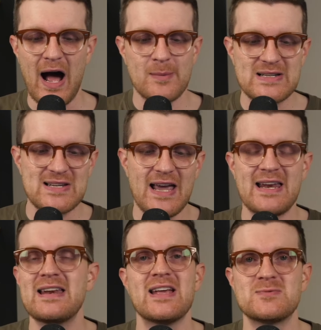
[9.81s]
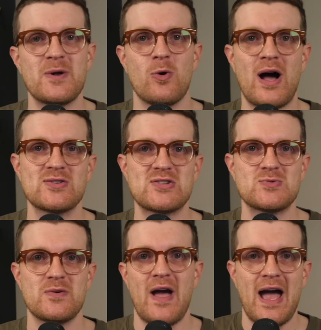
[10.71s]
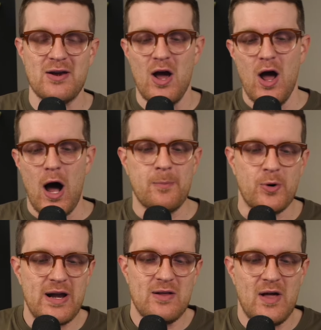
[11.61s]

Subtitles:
I'm excited. It's been a while since we've had a pretty,